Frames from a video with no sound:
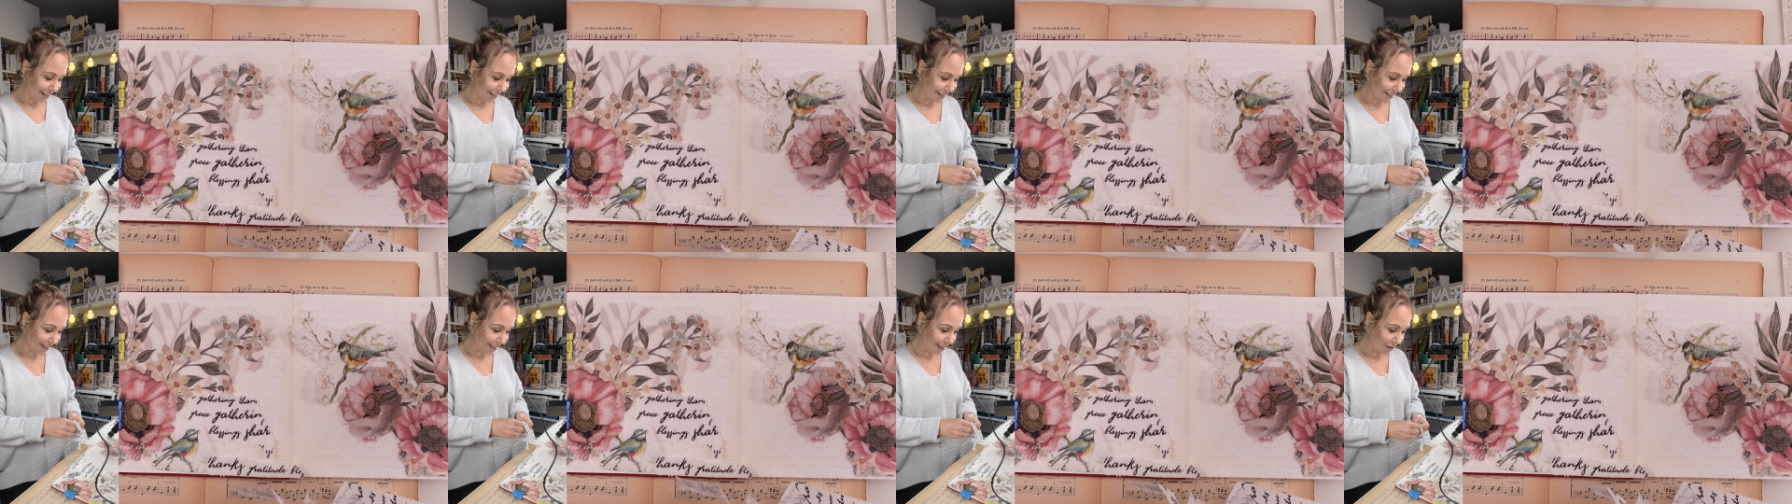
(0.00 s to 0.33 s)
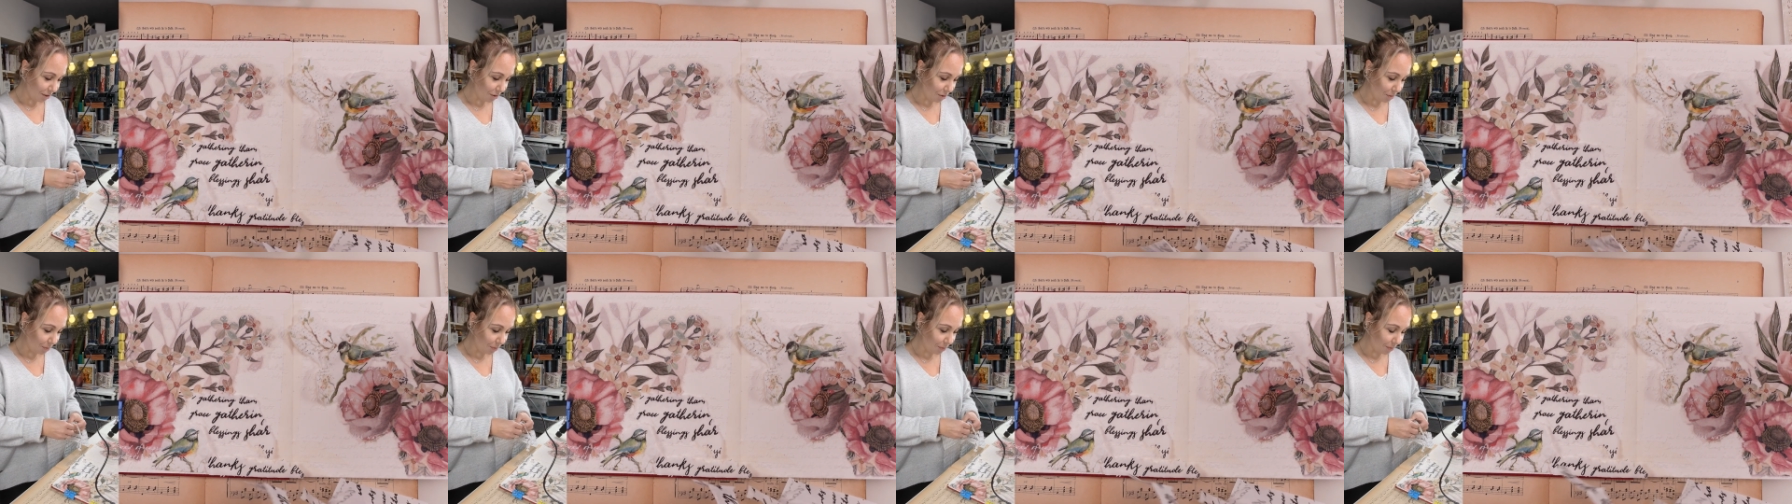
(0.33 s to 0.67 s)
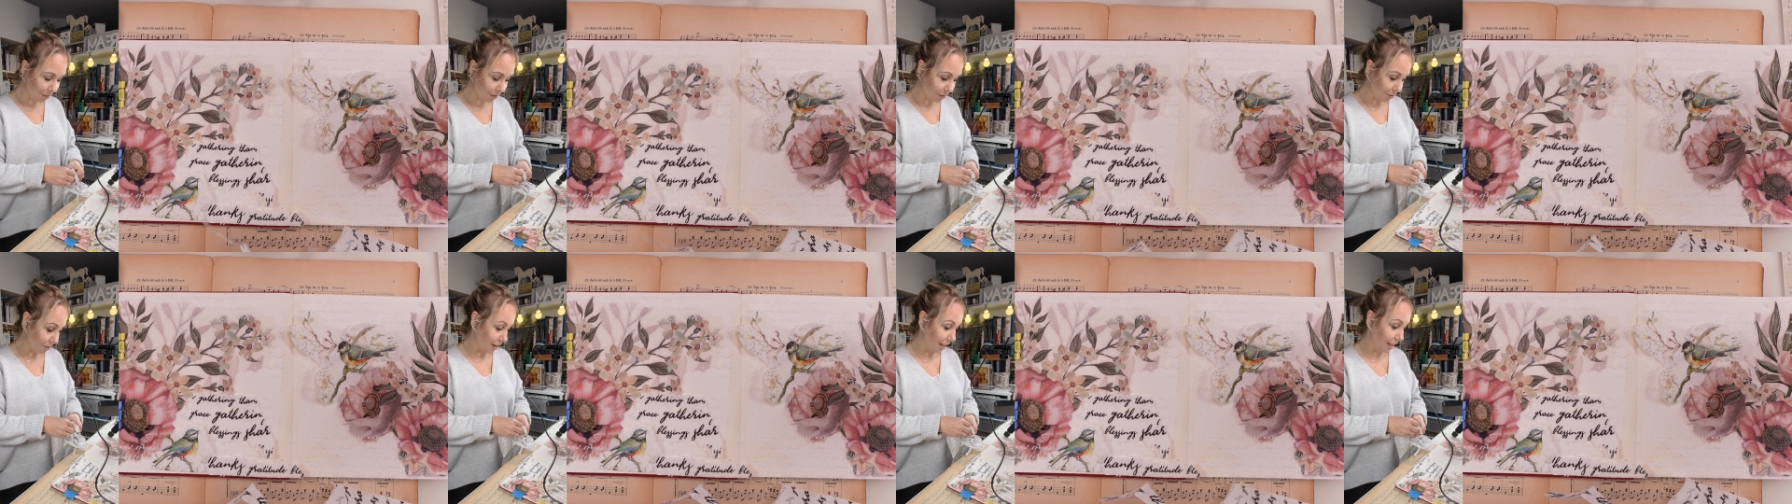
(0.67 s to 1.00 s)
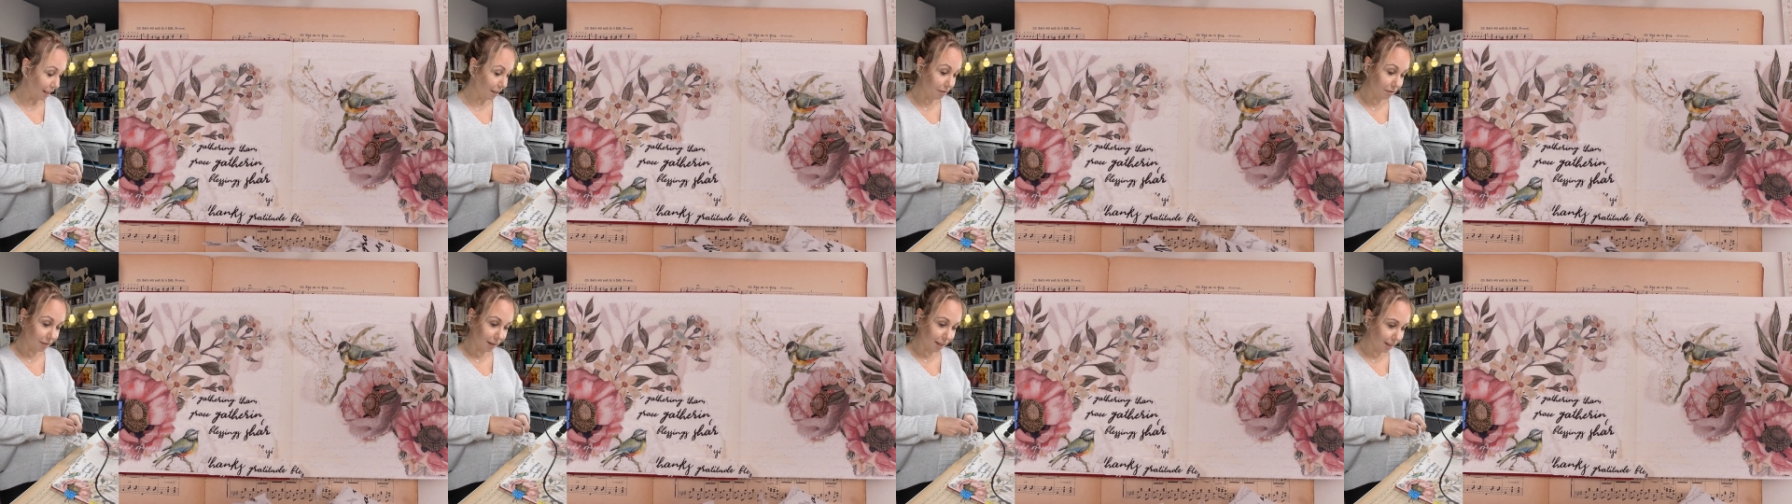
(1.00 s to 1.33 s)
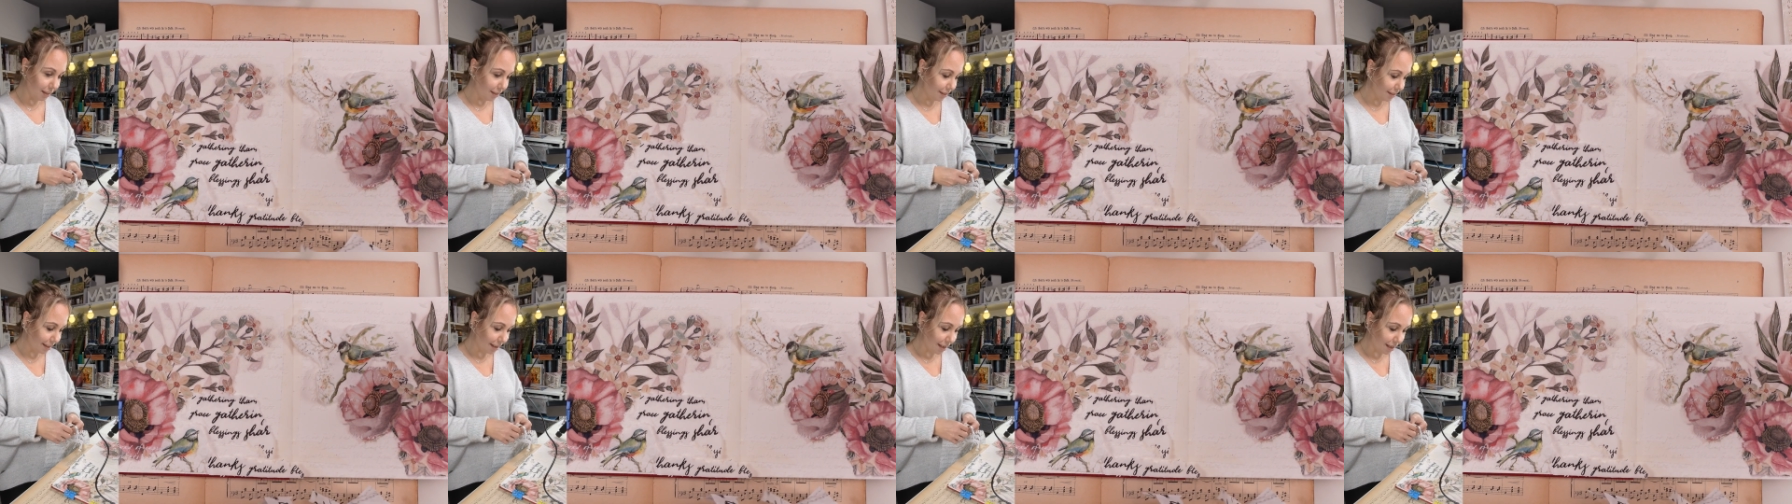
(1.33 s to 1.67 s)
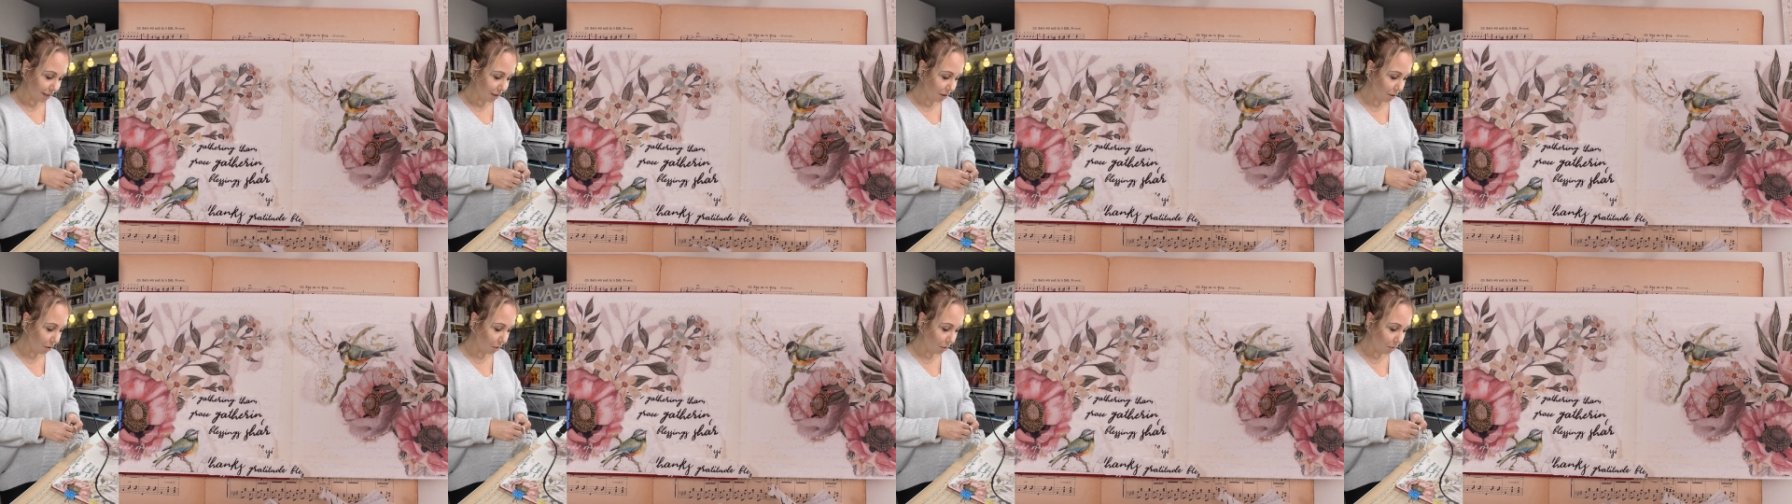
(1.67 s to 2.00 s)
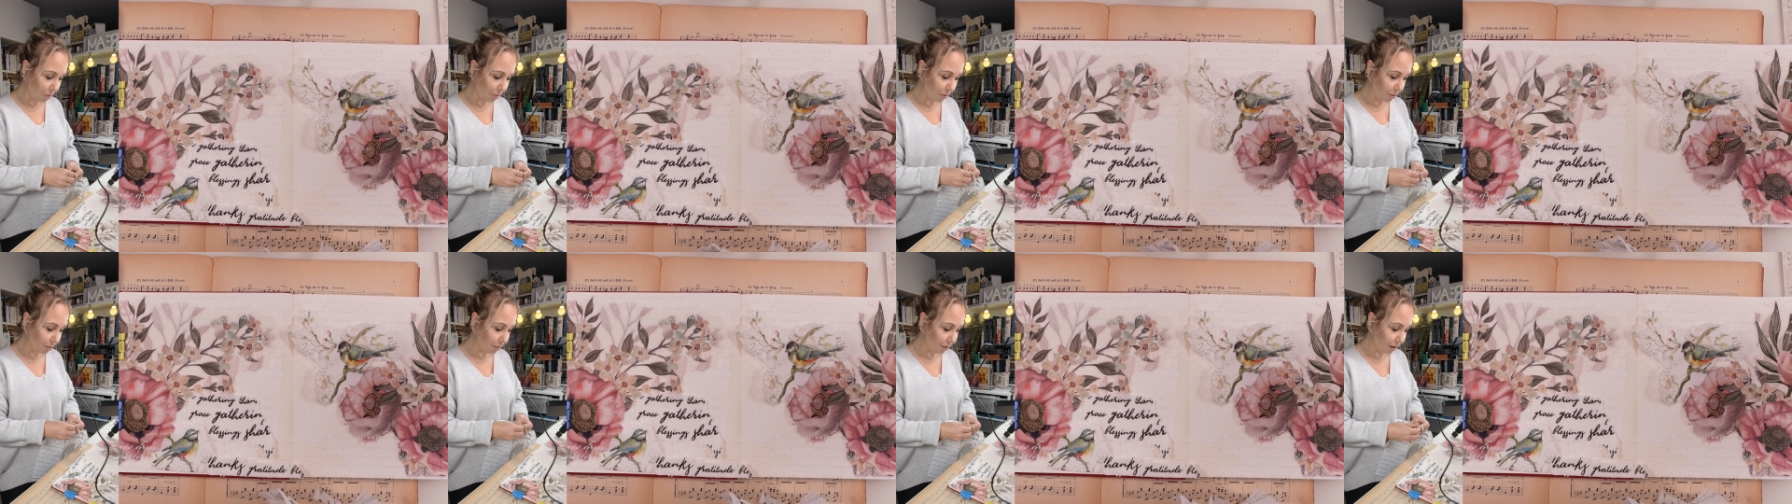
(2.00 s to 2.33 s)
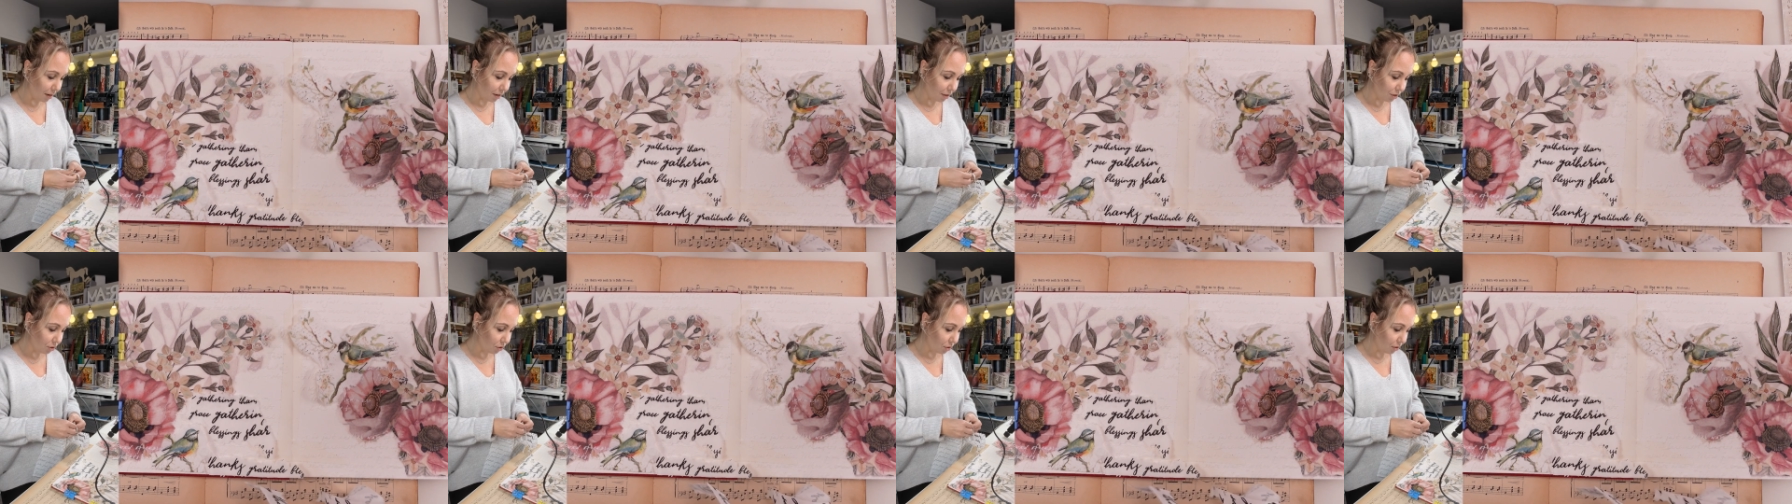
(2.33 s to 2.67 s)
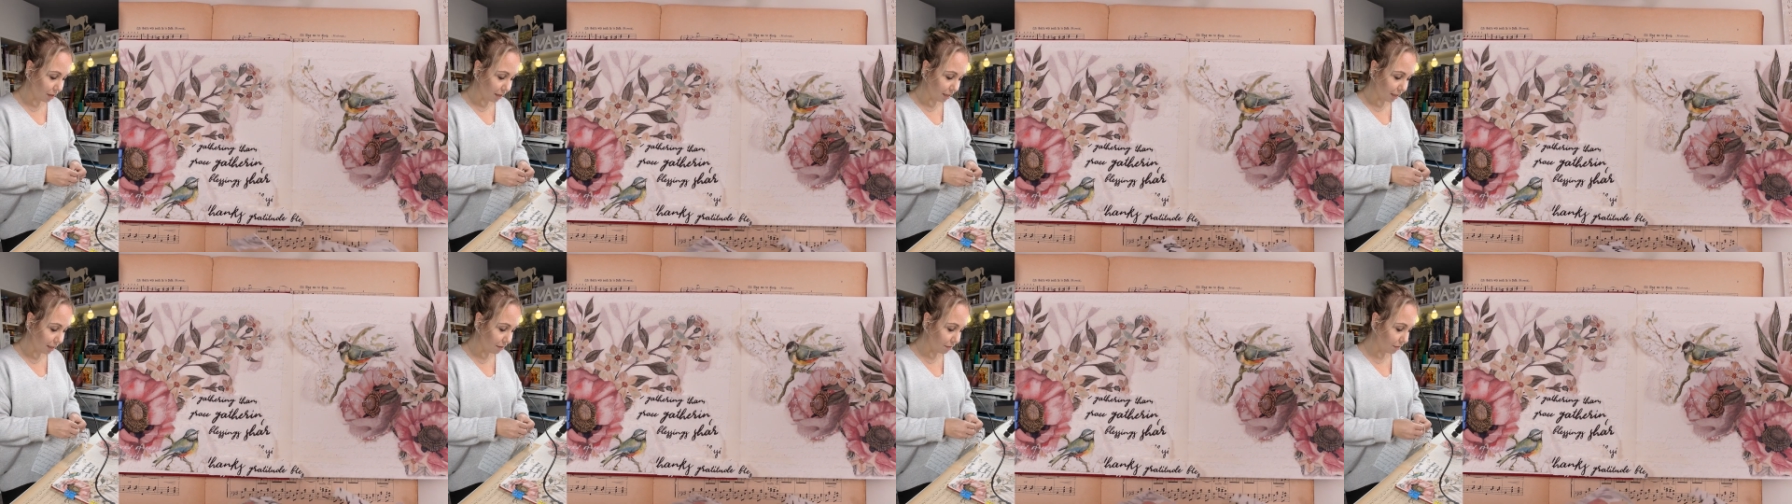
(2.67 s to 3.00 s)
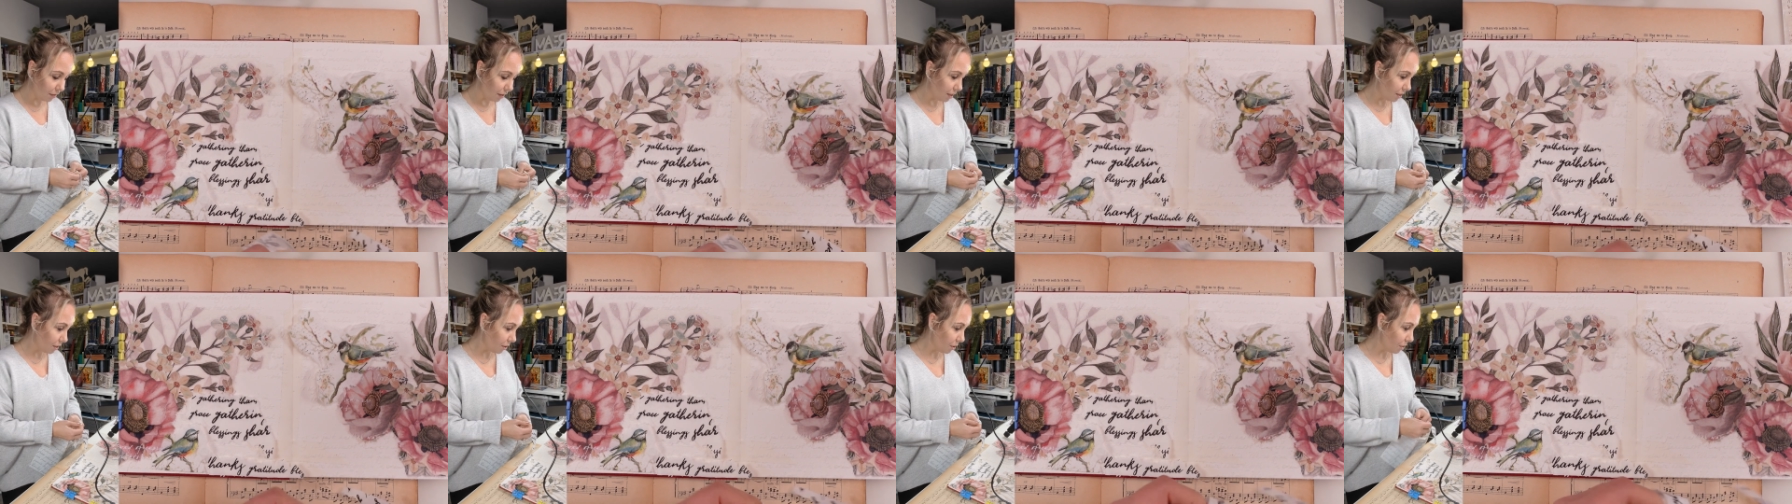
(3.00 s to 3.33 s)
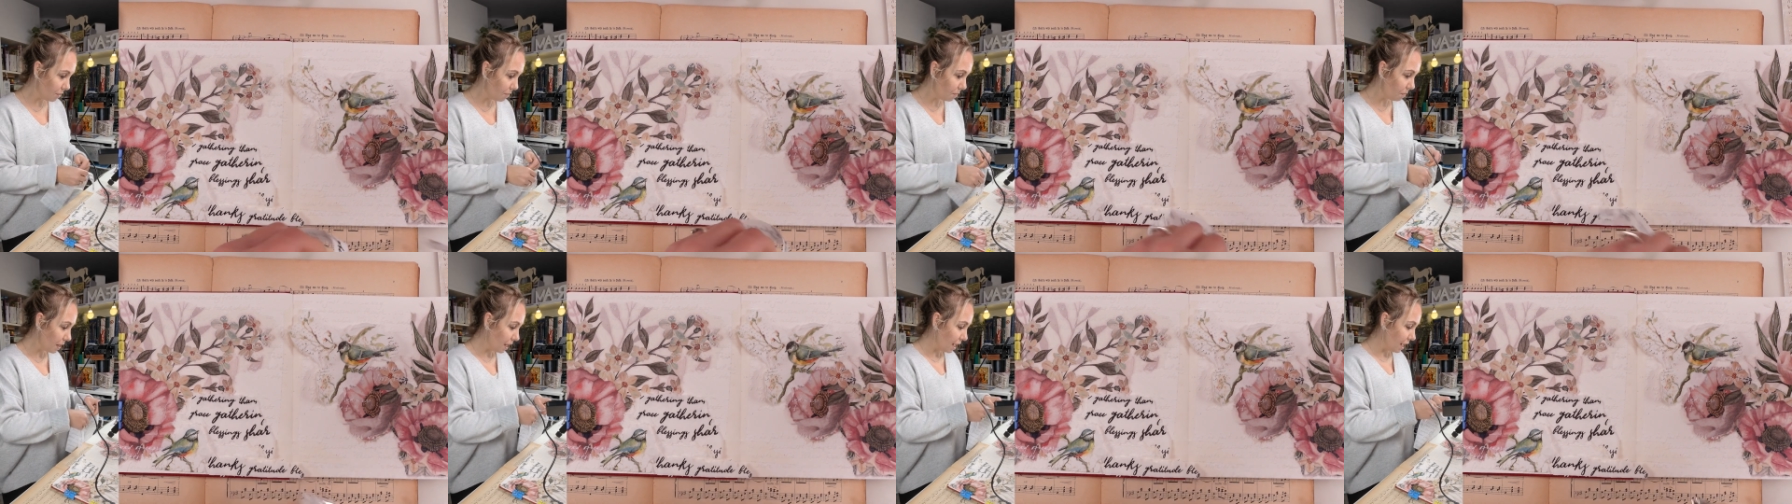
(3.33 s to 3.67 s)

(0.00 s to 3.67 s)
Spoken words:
I hope, or evening. I hope you are enjoying the video